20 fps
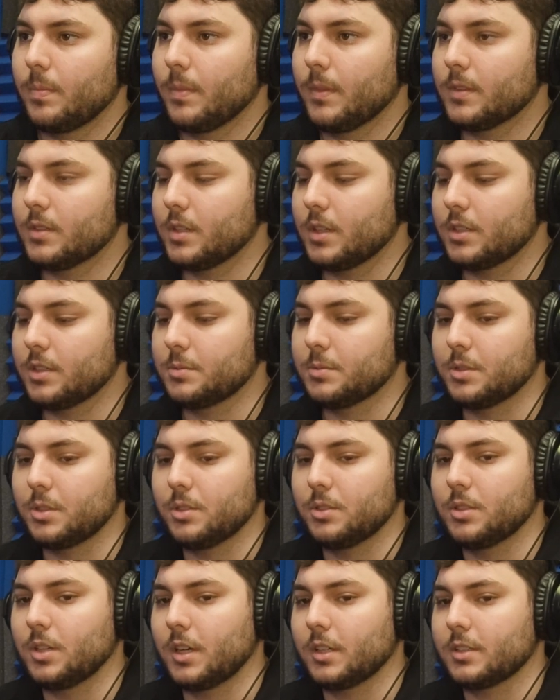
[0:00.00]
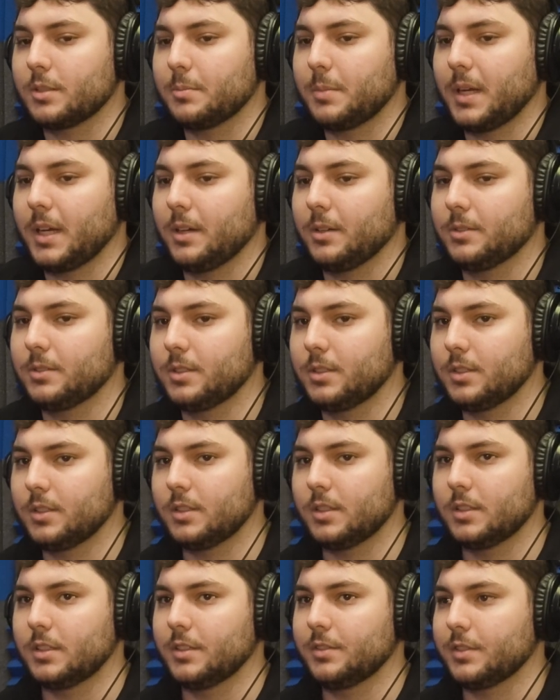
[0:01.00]
That's awesome. So you talked about the
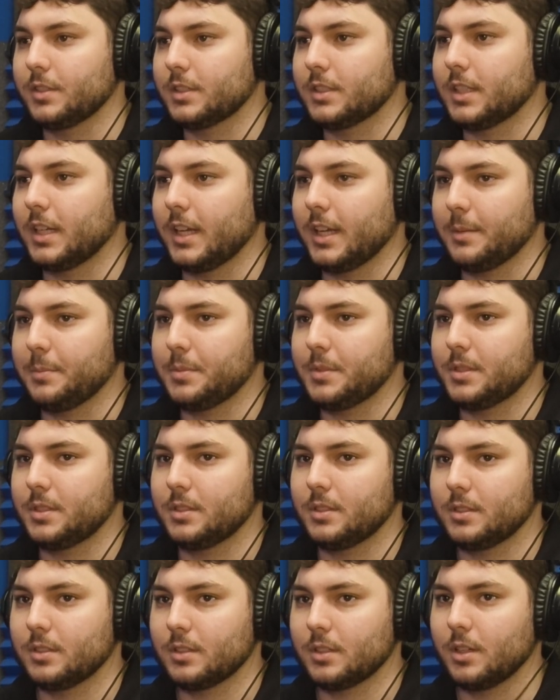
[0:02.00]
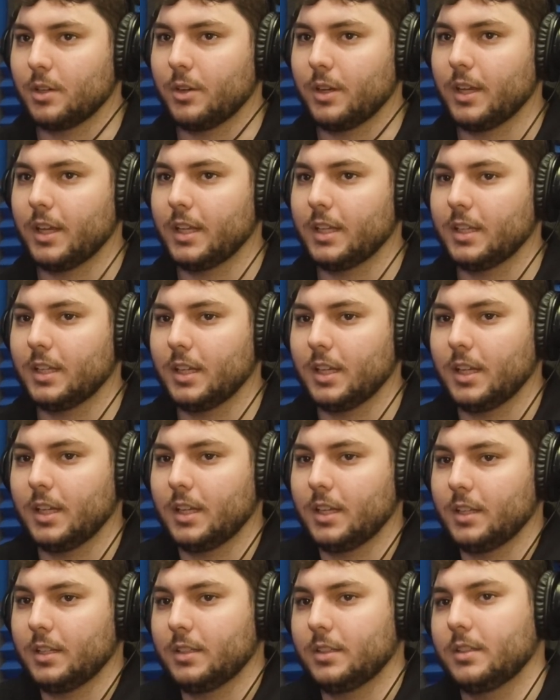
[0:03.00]
different types. Go ahead
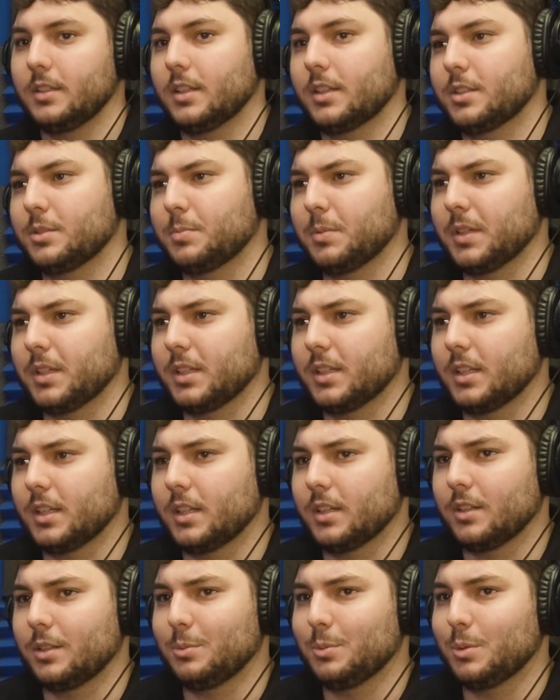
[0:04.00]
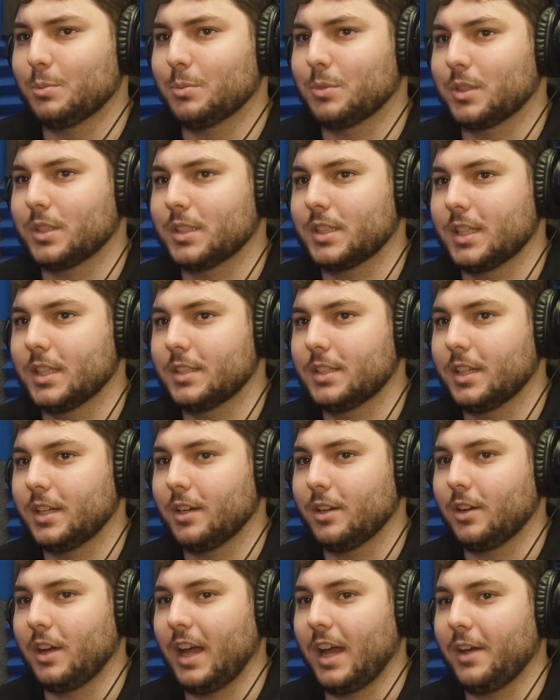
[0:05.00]
and explain in a little bit more detail
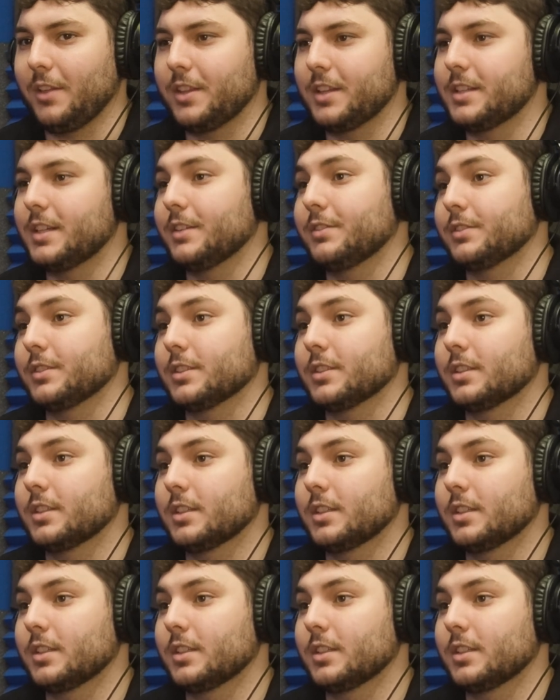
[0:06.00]
how they differ.